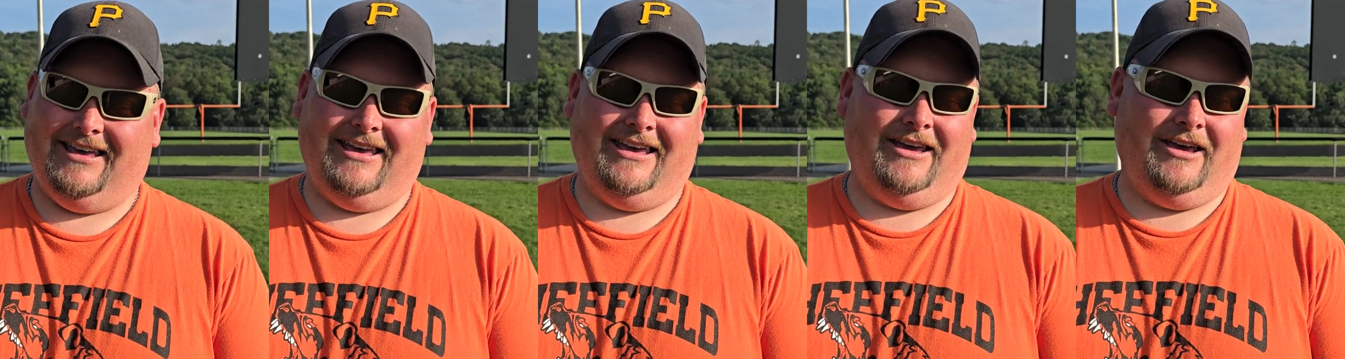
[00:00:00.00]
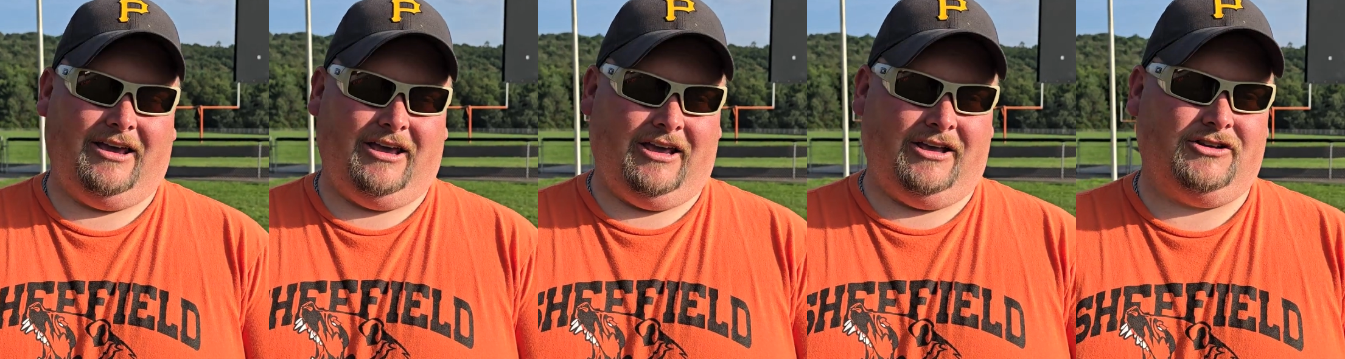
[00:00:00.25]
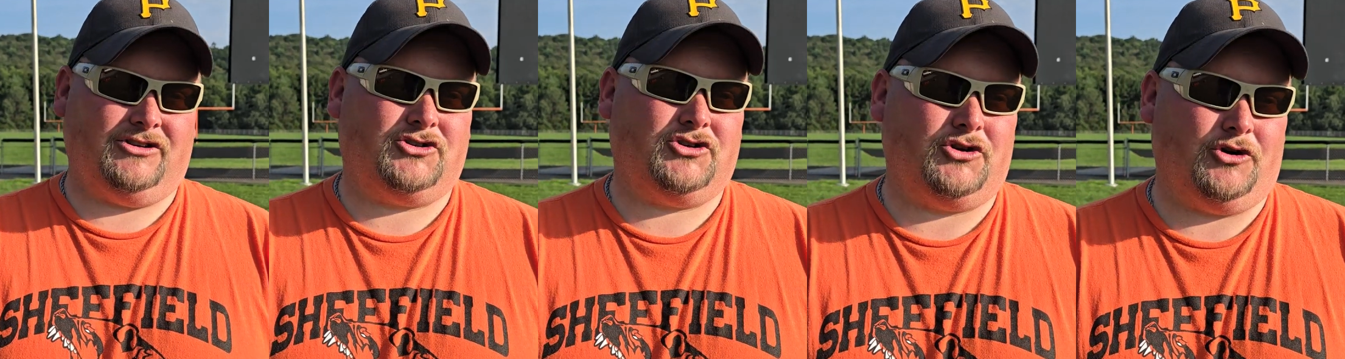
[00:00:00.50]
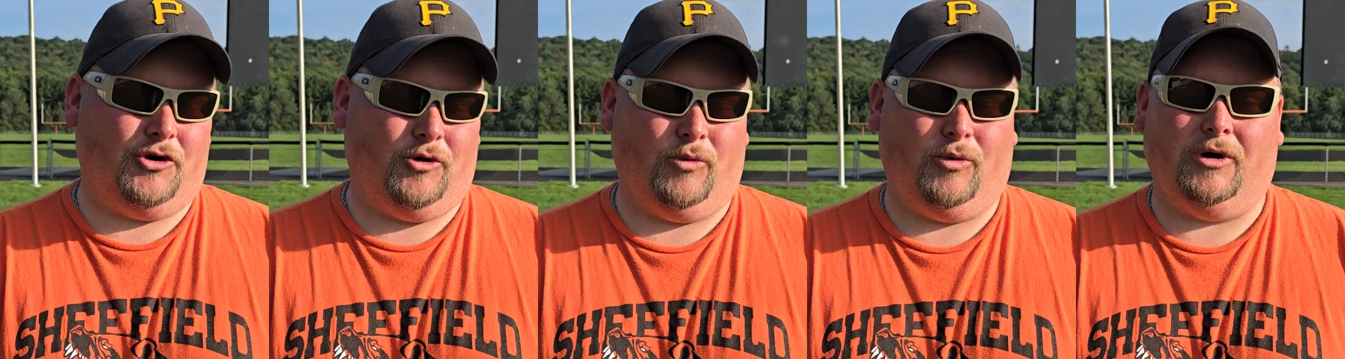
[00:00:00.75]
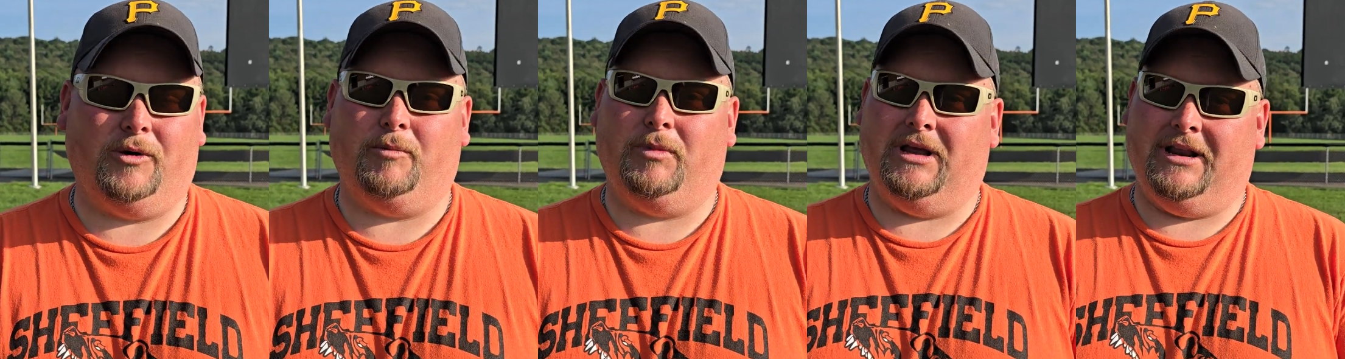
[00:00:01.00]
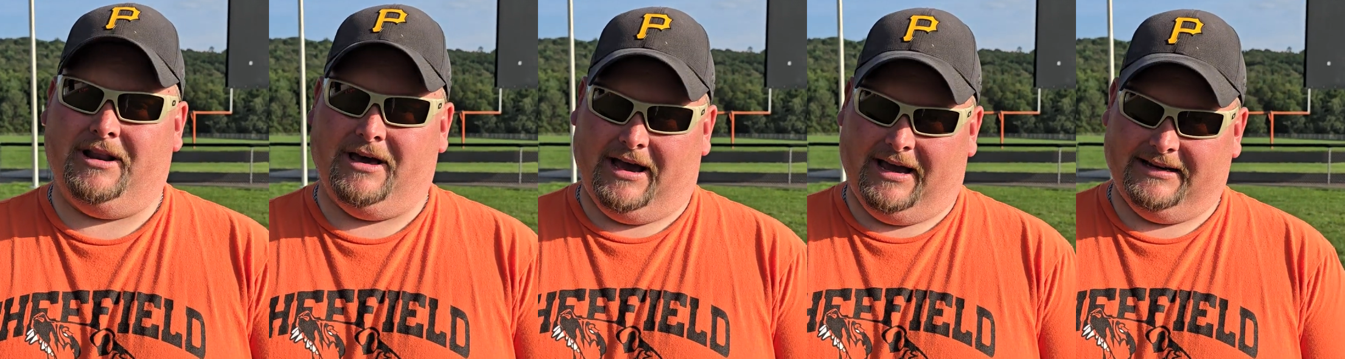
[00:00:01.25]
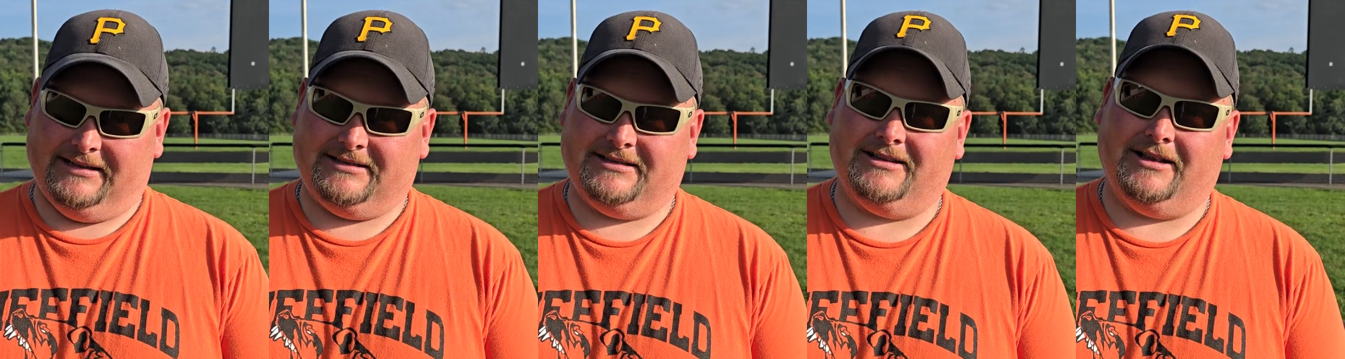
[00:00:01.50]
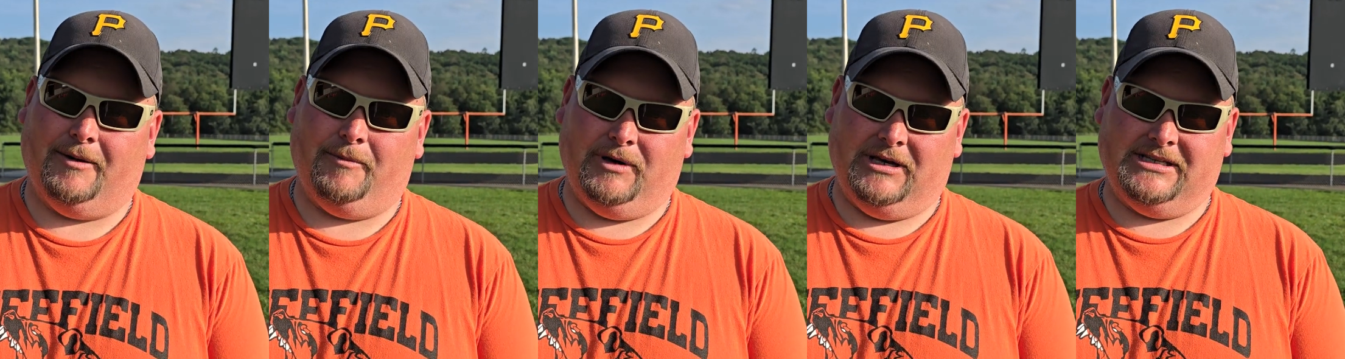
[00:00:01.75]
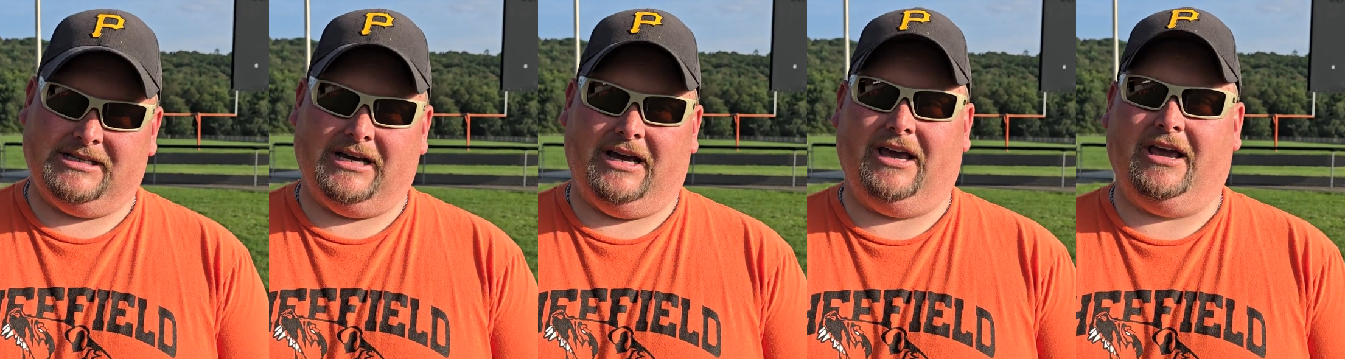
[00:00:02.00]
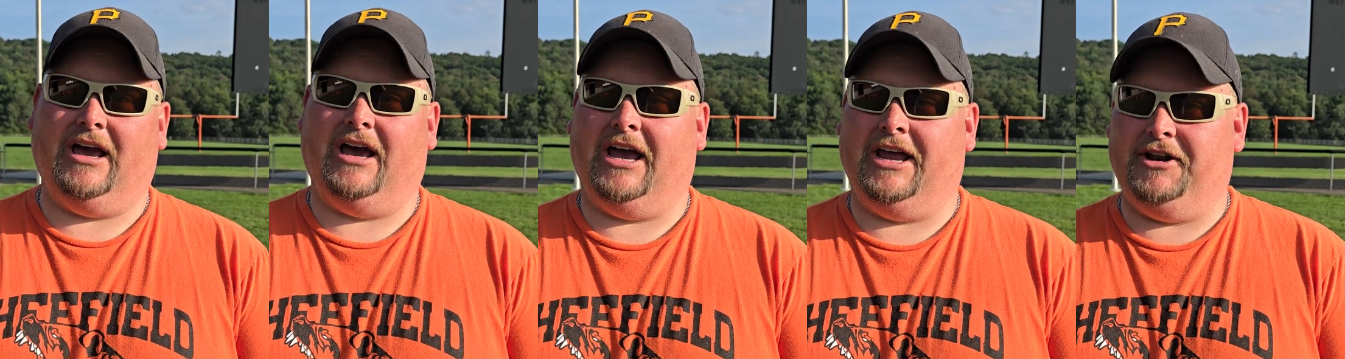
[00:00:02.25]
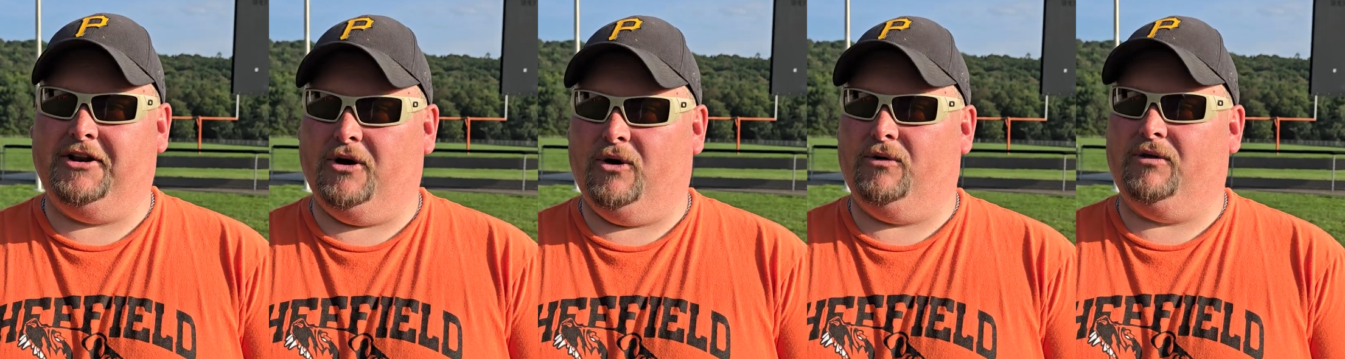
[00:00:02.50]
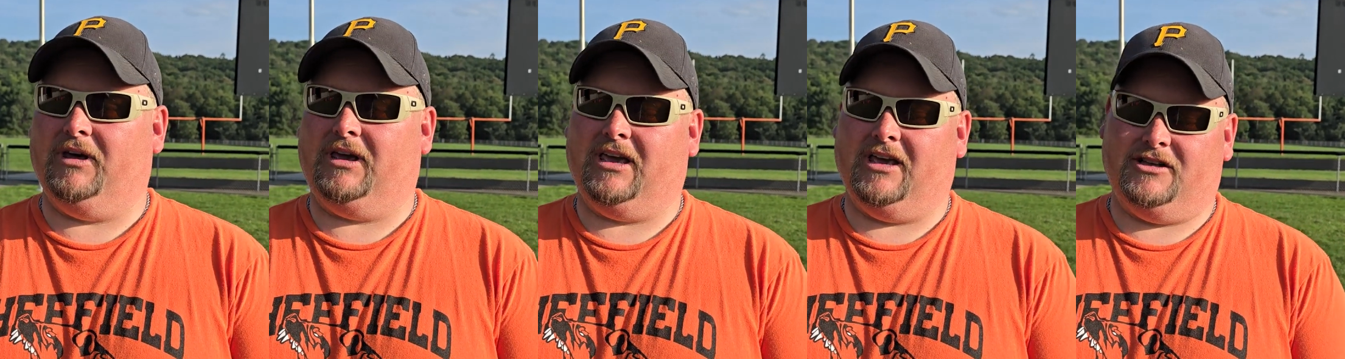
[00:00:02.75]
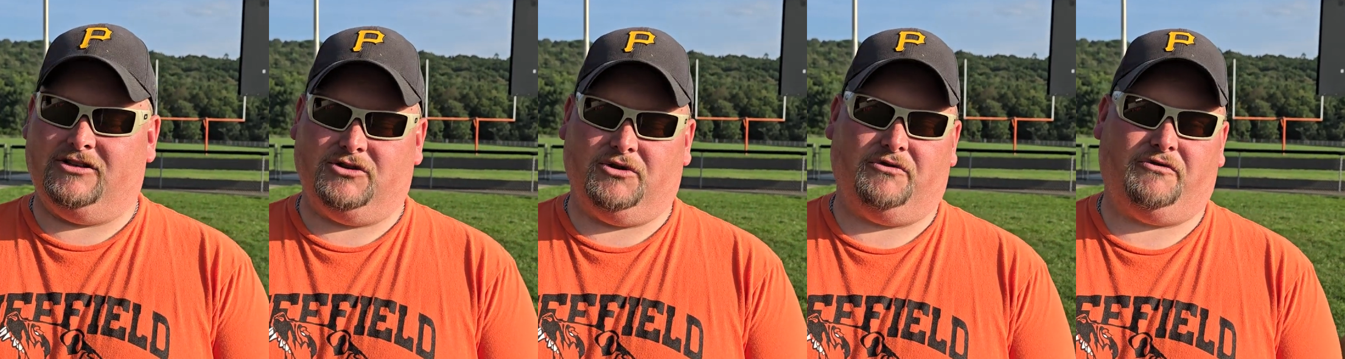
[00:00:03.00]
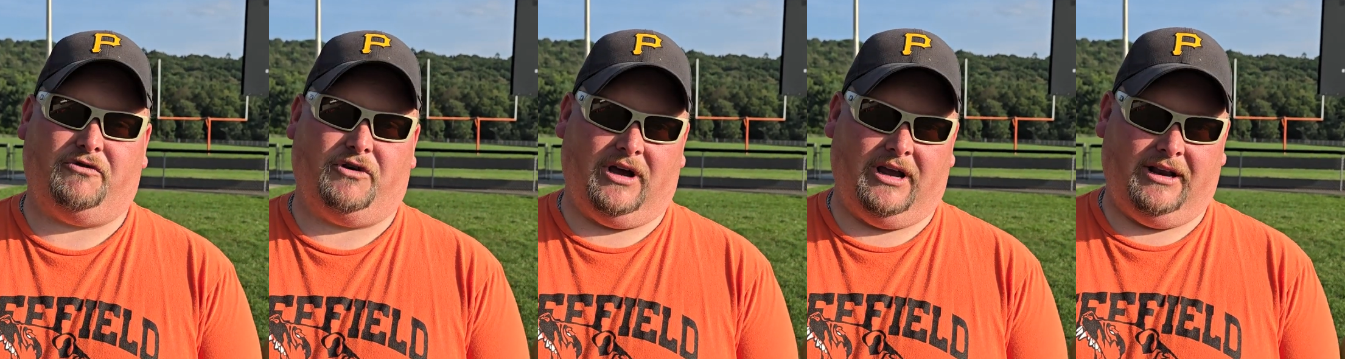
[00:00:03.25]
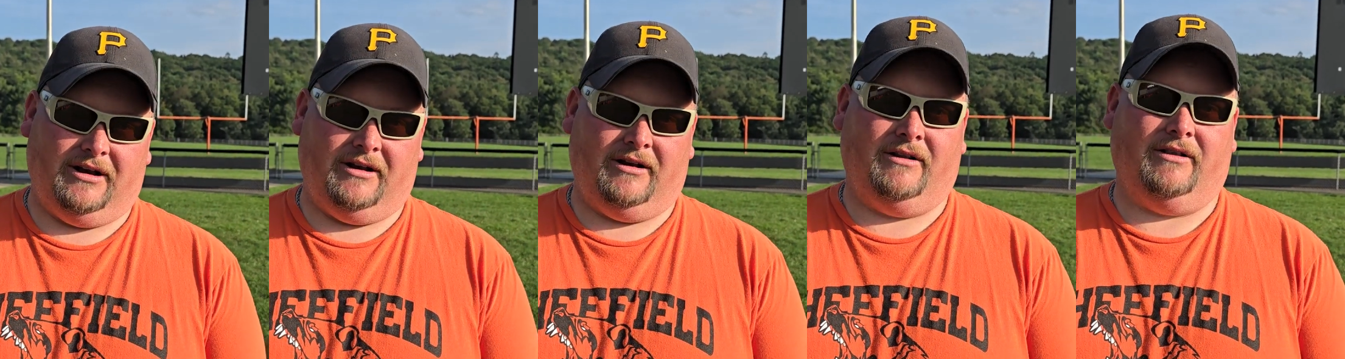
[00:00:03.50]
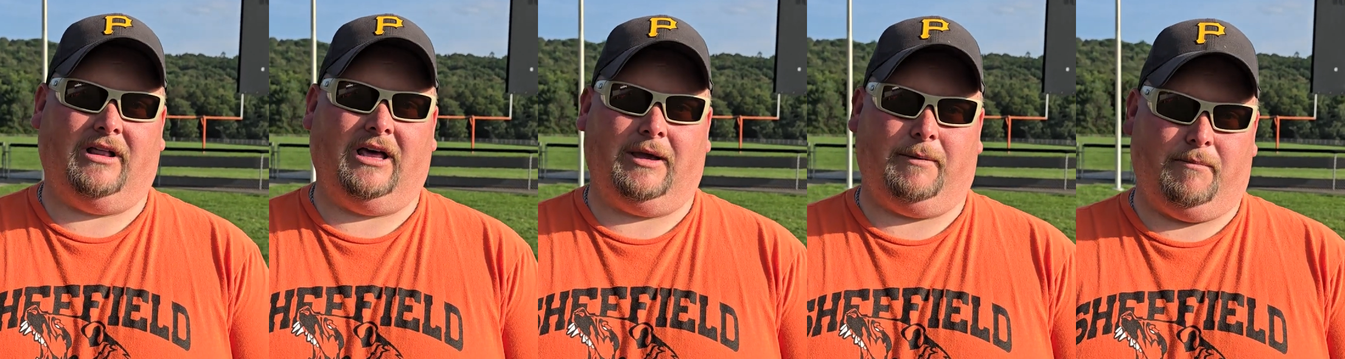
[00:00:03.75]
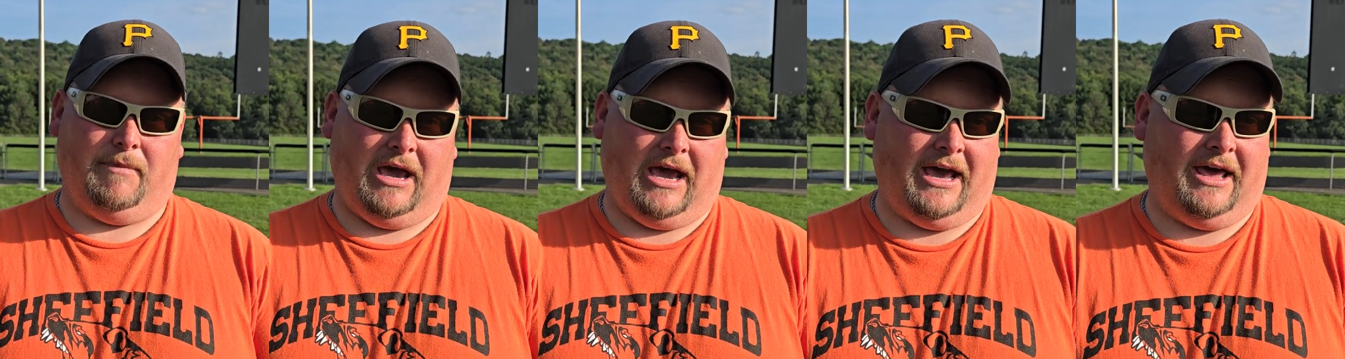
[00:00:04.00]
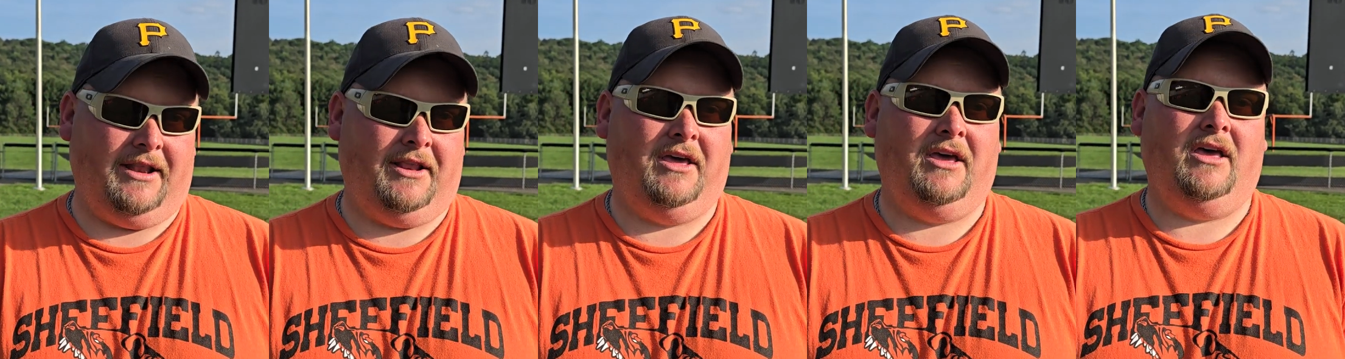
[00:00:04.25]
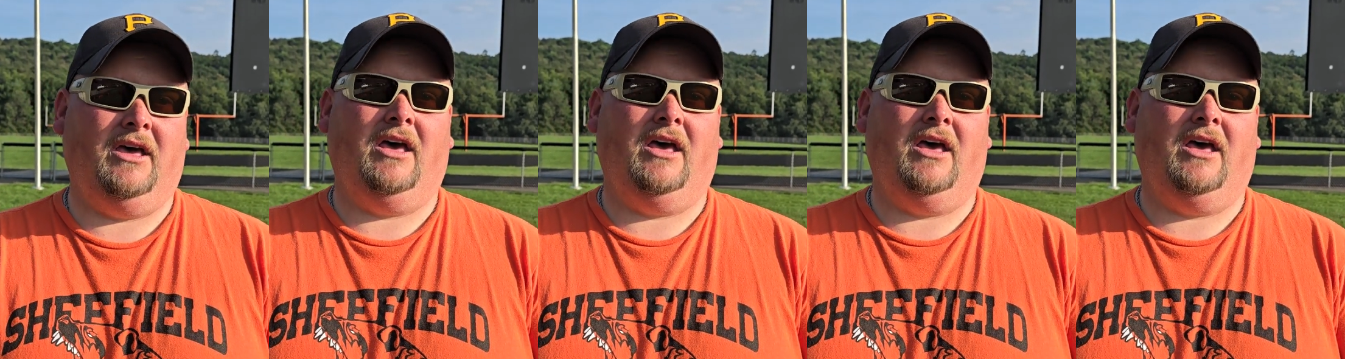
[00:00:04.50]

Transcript: It sure would be nice. Let me tell you, I know the kids are fighting like mad.